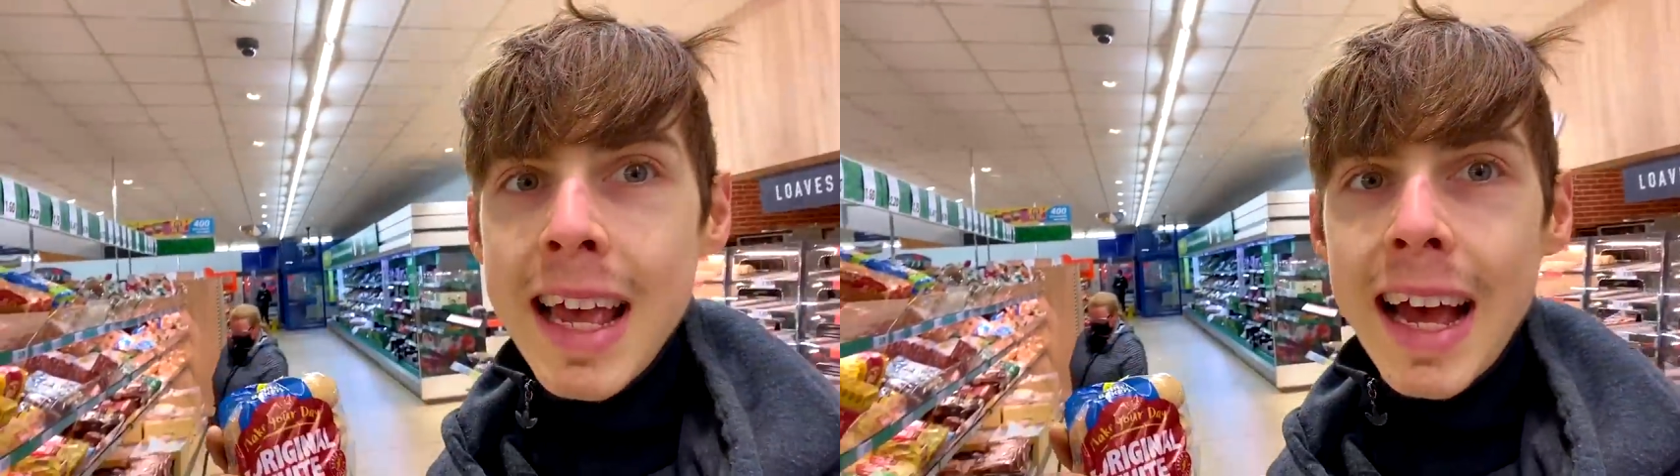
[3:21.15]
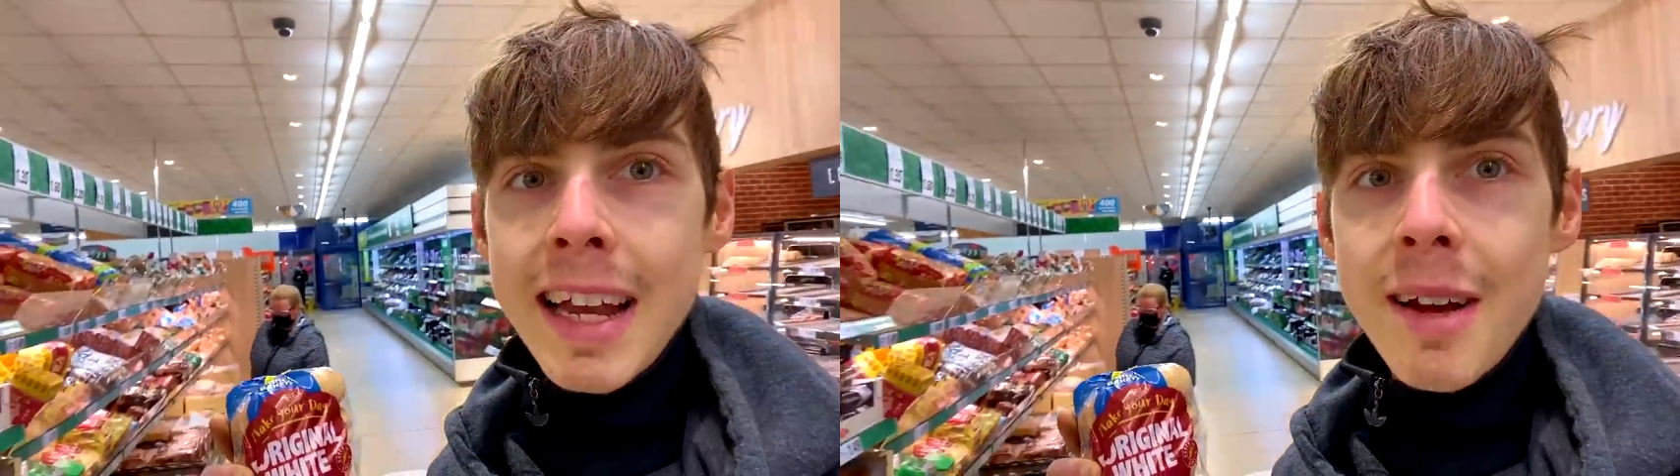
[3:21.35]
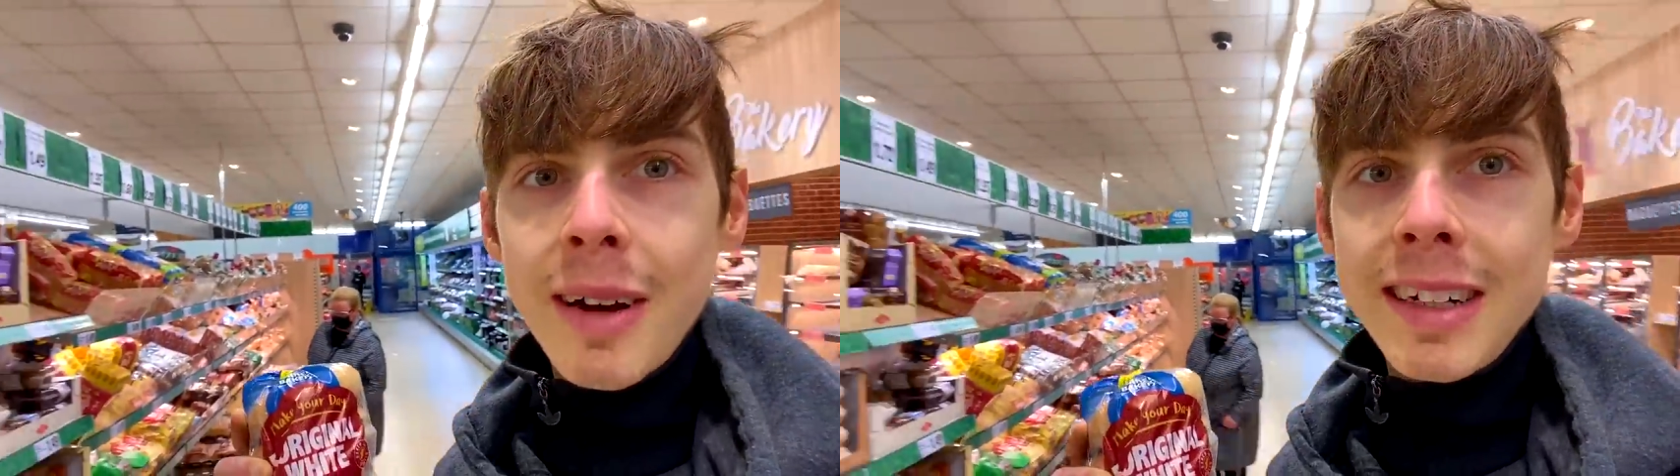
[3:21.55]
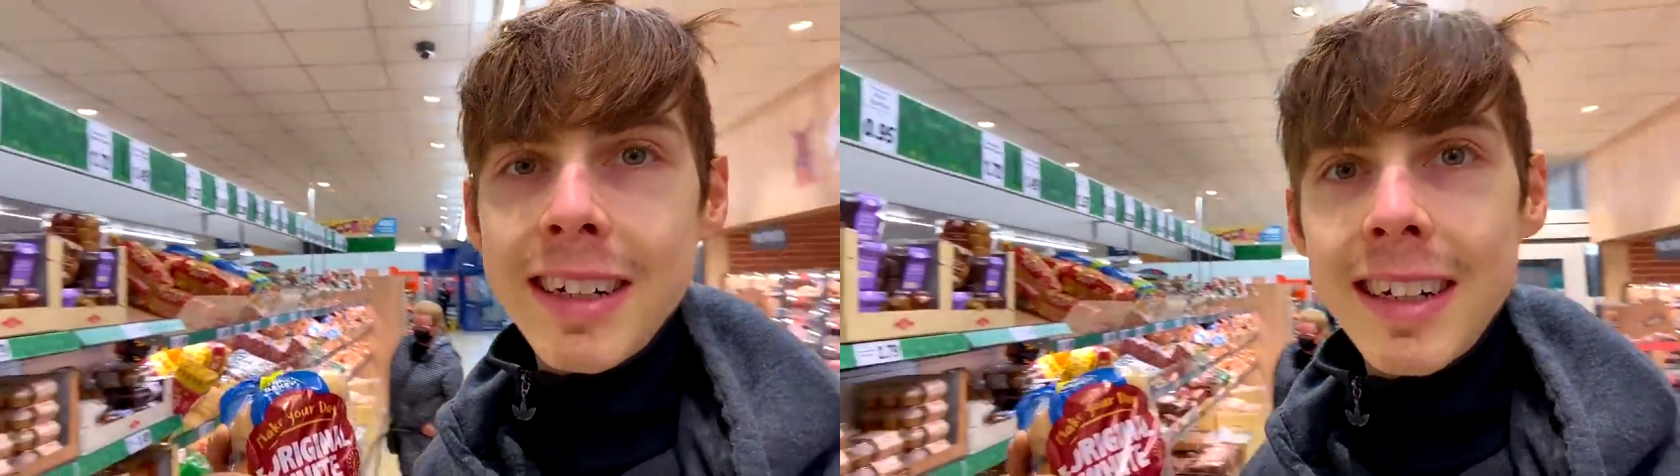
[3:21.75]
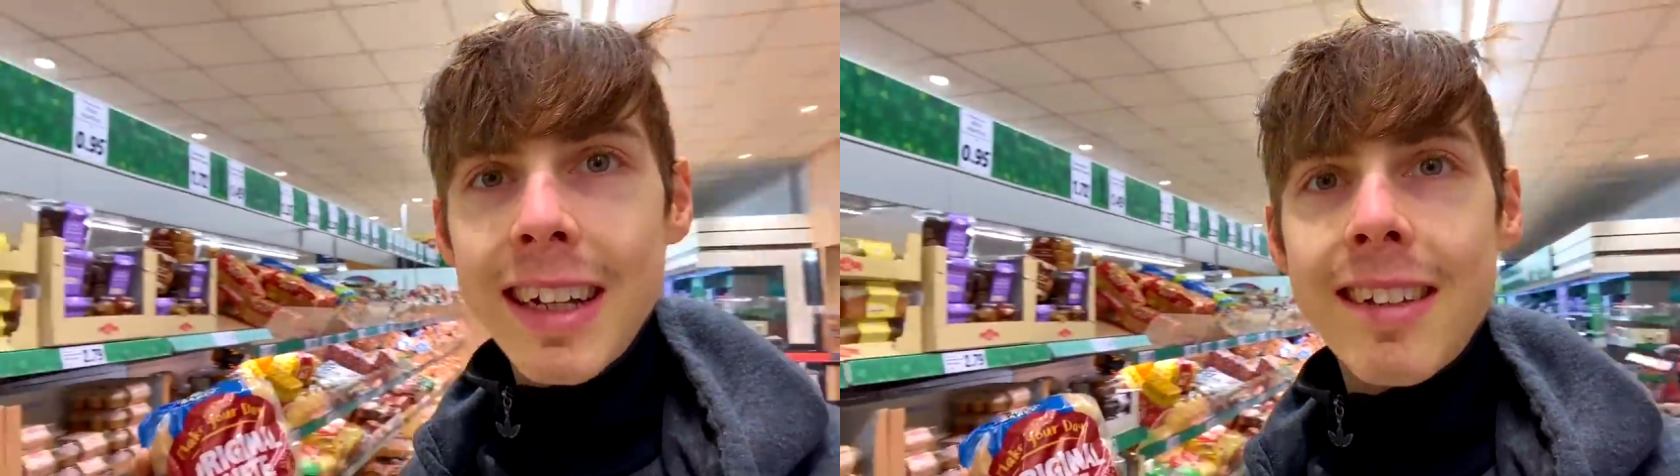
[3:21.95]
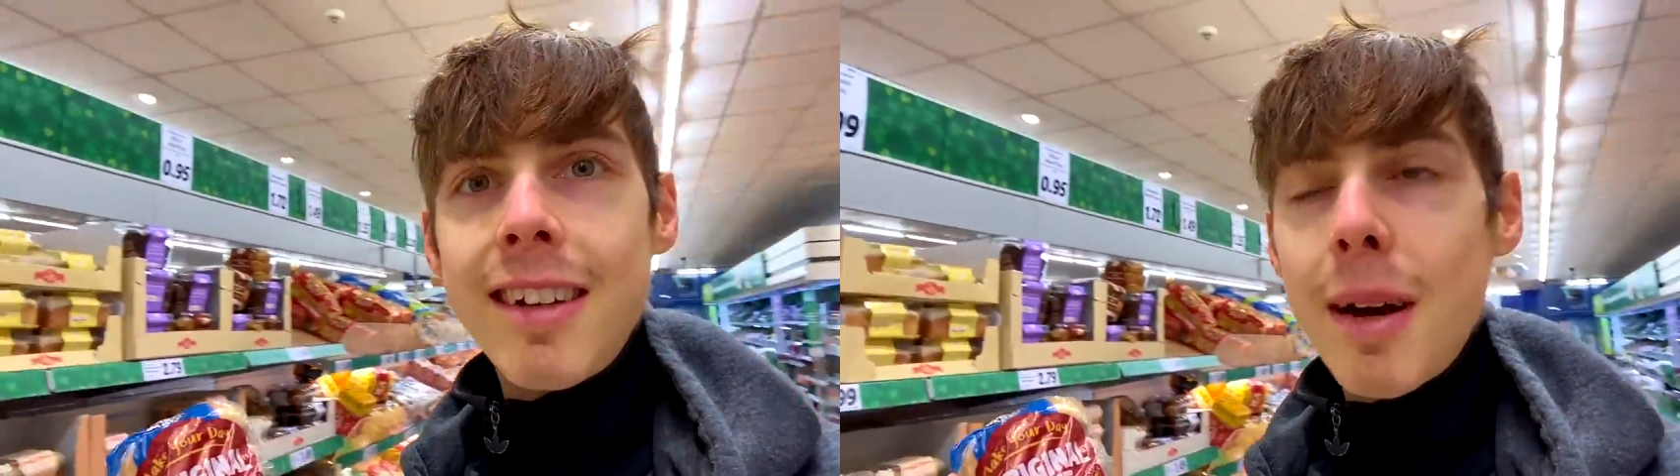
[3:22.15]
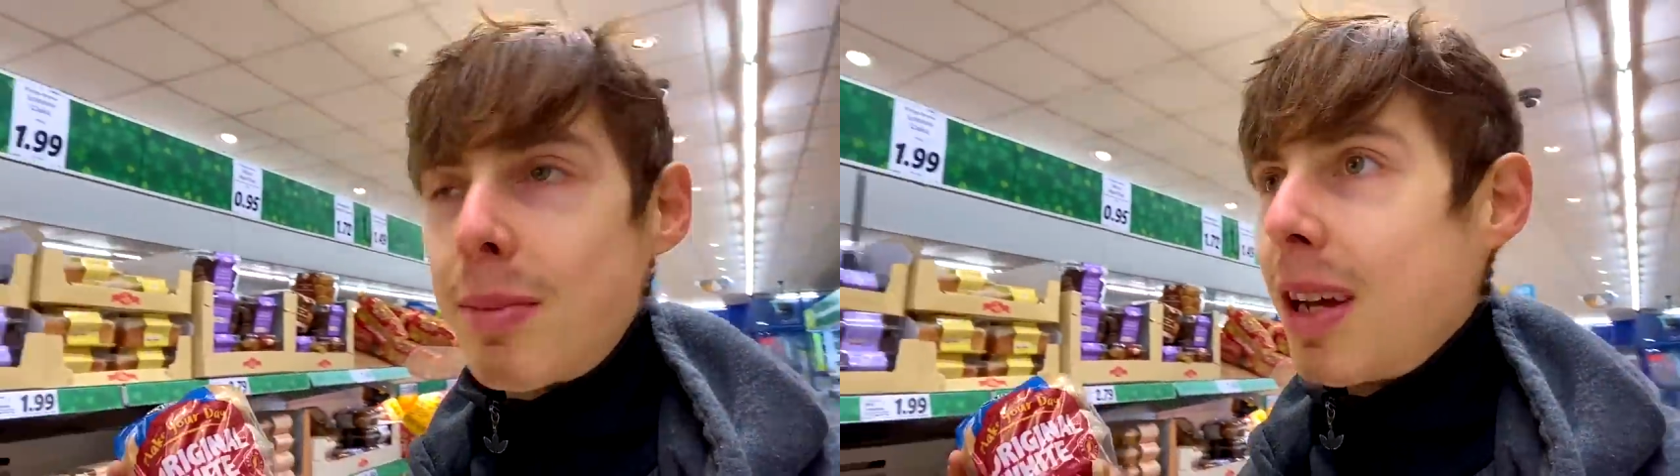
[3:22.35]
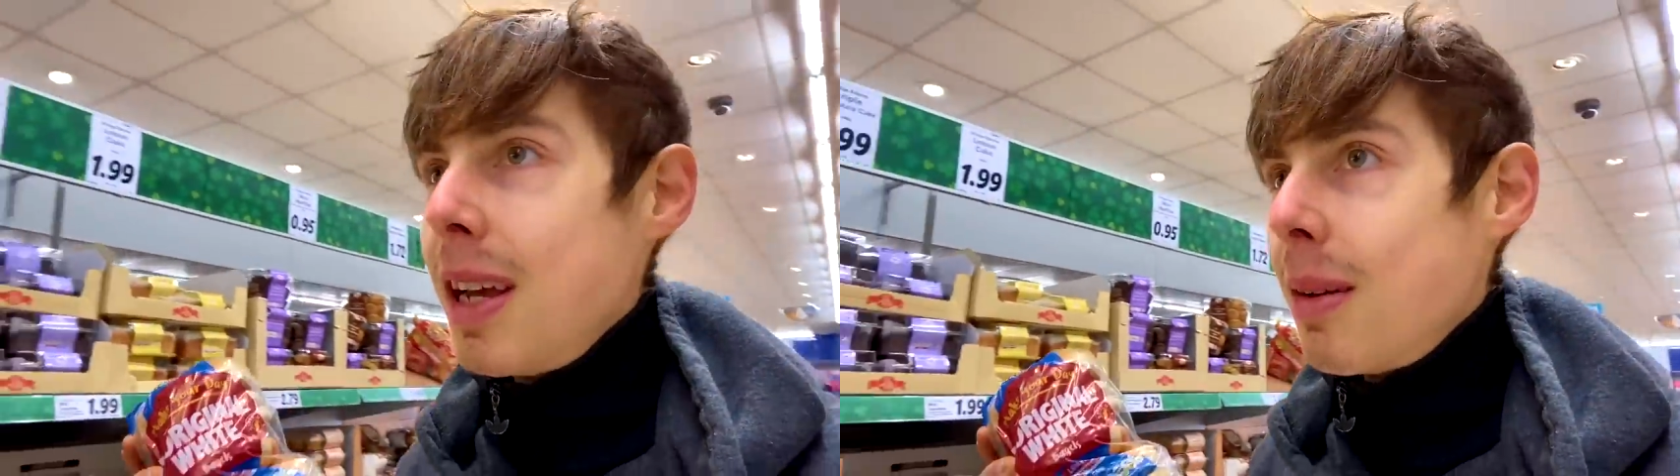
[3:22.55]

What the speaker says: And no, I didn't get stopped